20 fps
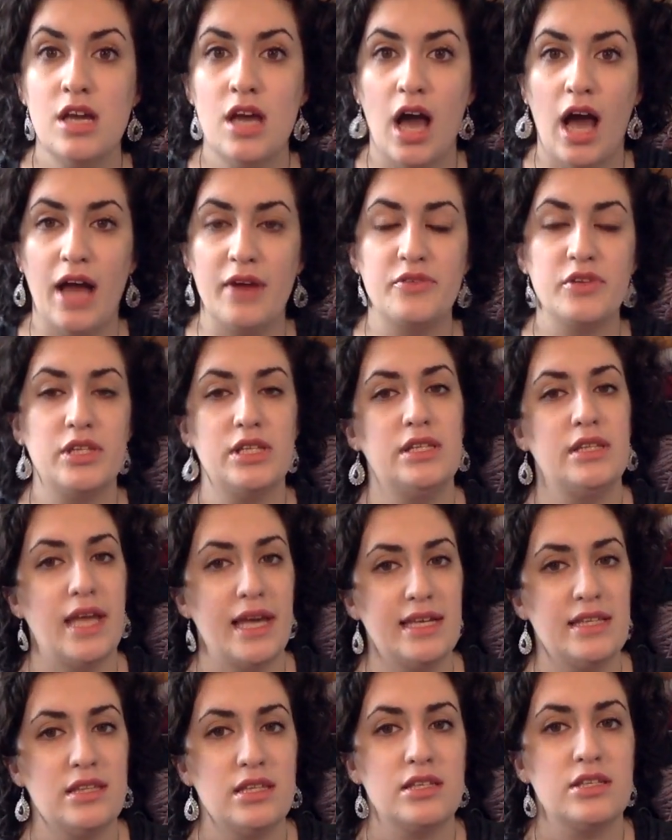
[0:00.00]
I really
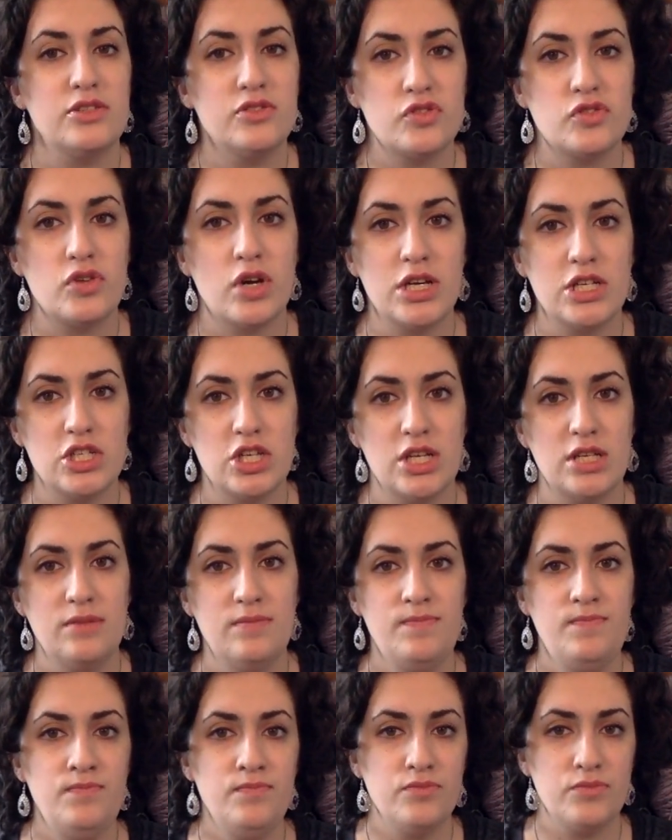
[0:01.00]
like the
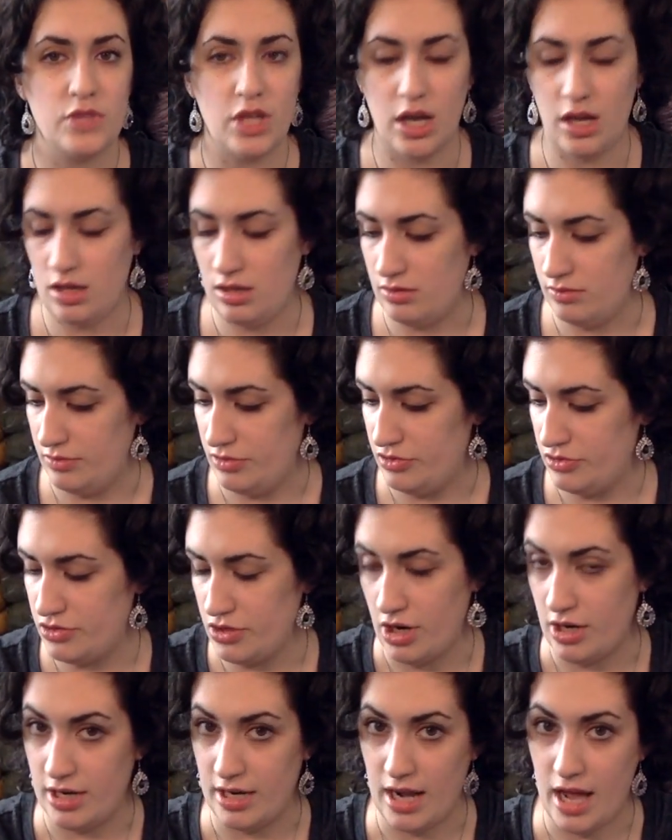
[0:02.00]
construction. Um, you
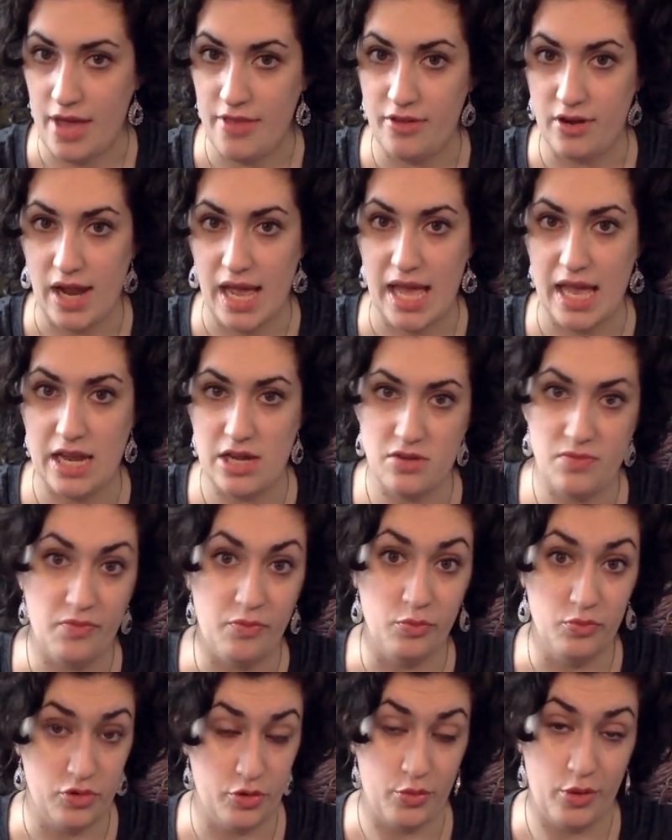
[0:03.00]
start at either end,
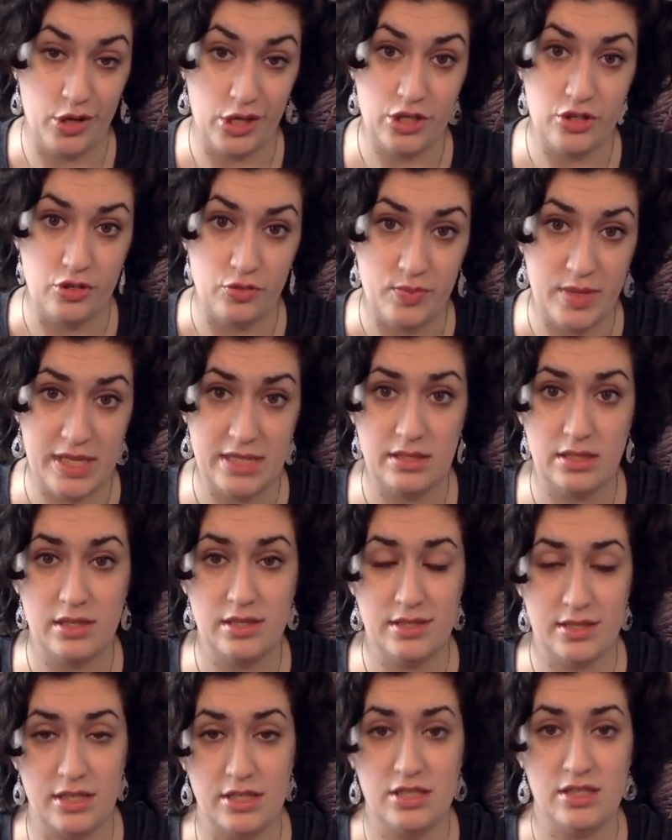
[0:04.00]
work two
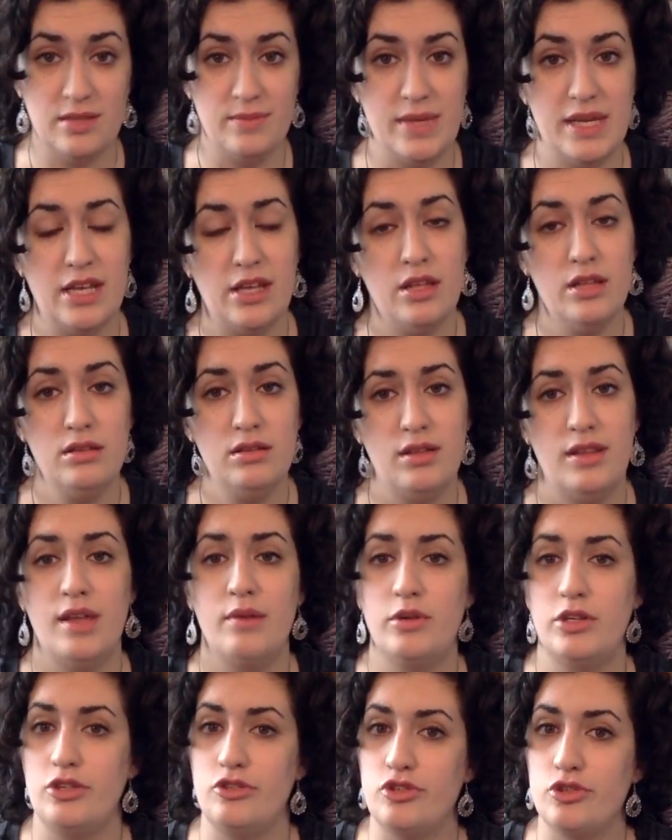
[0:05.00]
pieces into the middle, and then
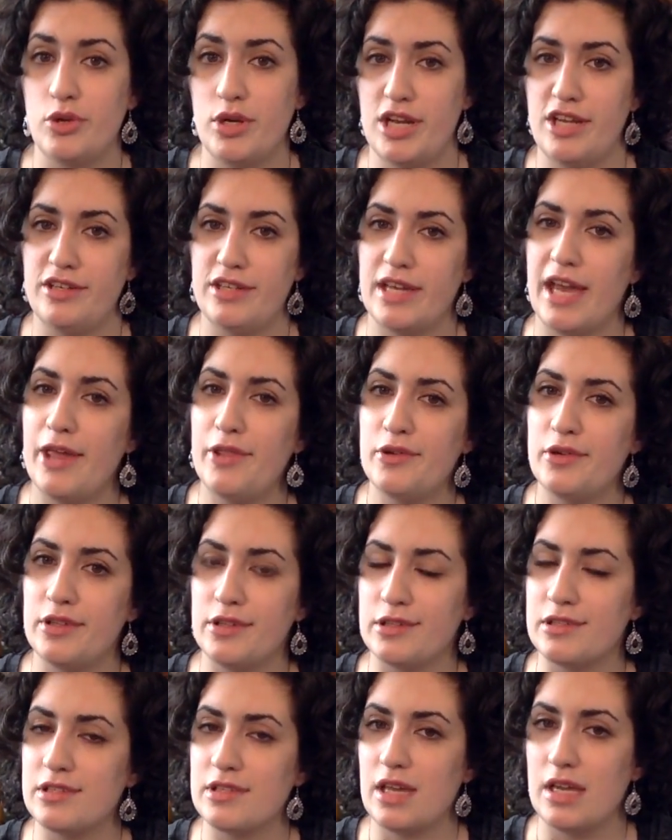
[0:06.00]
when you join it together it
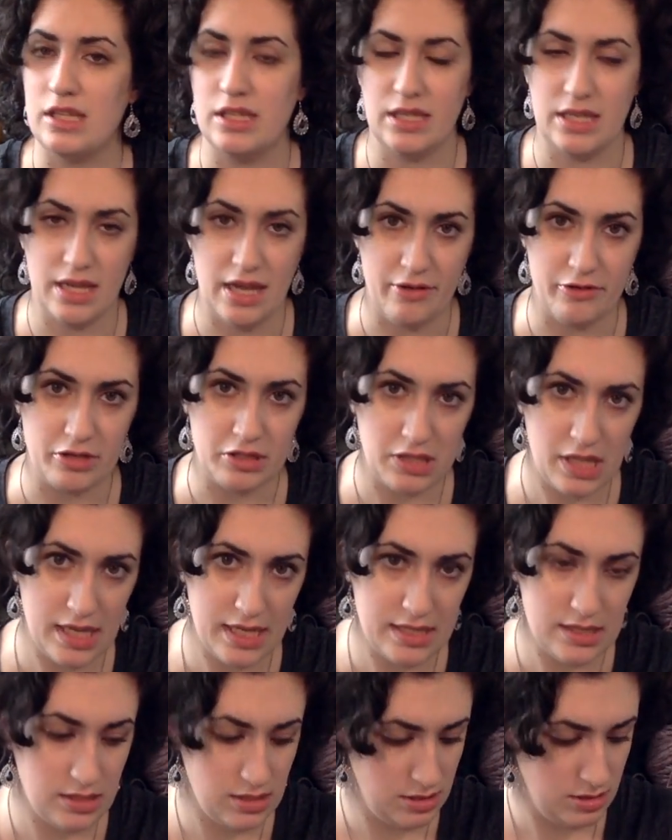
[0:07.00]
looks kind of like an
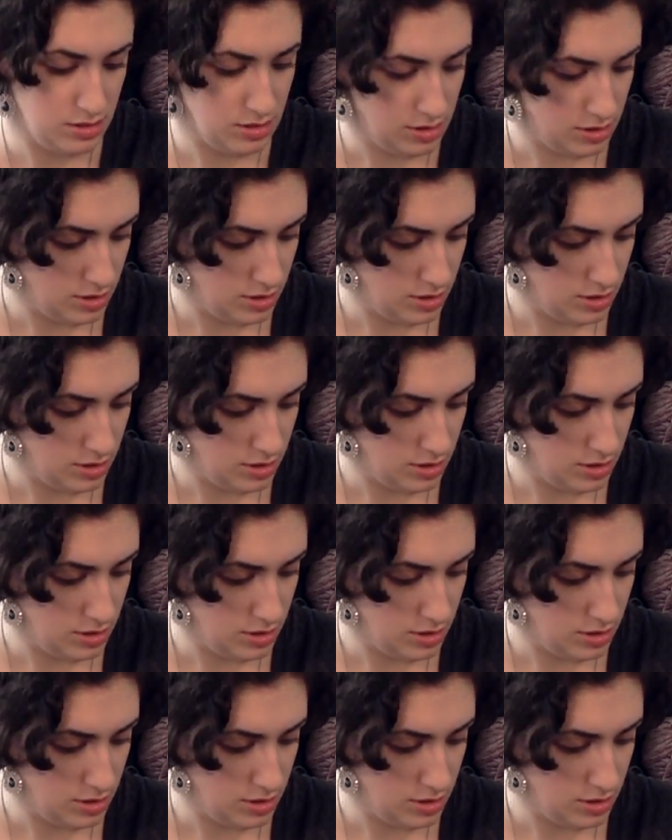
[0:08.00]
hourglass.